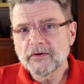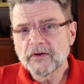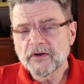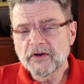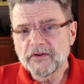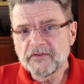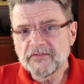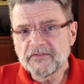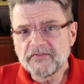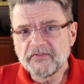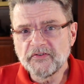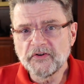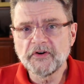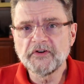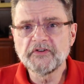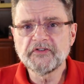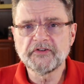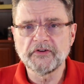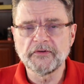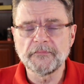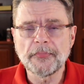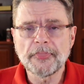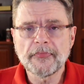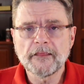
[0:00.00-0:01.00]

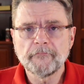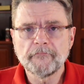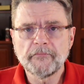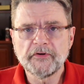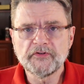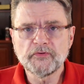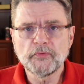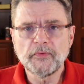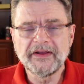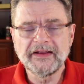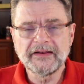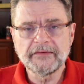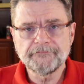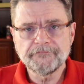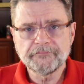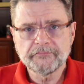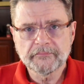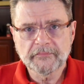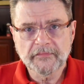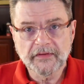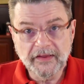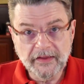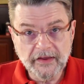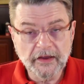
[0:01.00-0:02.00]
conversion between
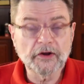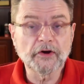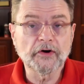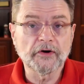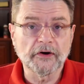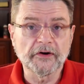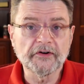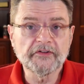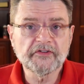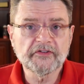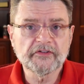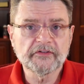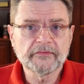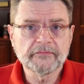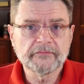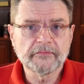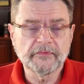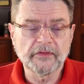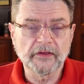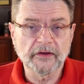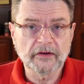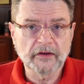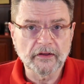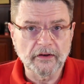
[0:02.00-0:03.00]
gigahertz,
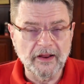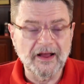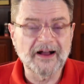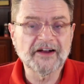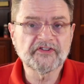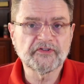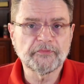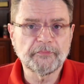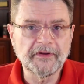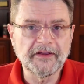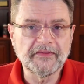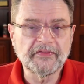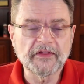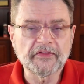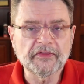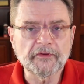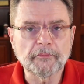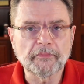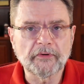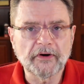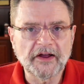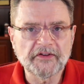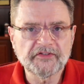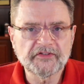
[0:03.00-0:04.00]
the clock speed that the
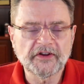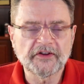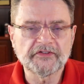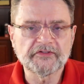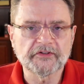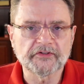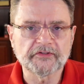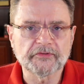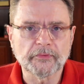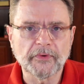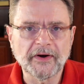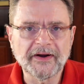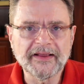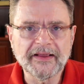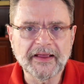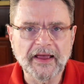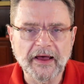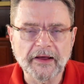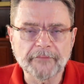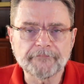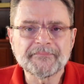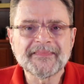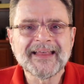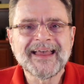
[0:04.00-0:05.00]
processor is running
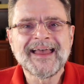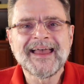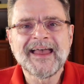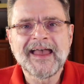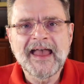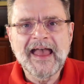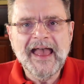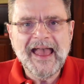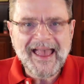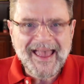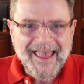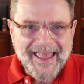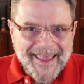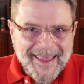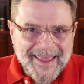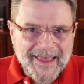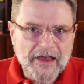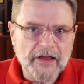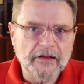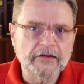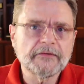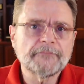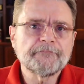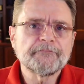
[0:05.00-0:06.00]
at,
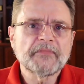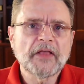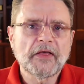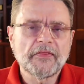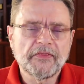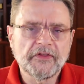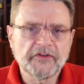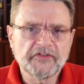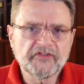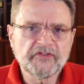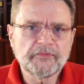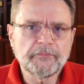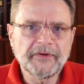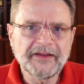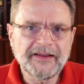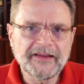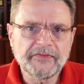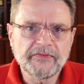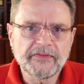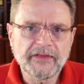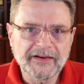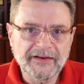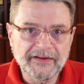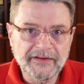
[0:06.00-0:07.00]
and the
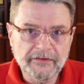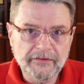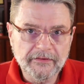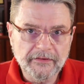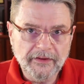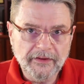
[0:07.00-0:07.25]
speed that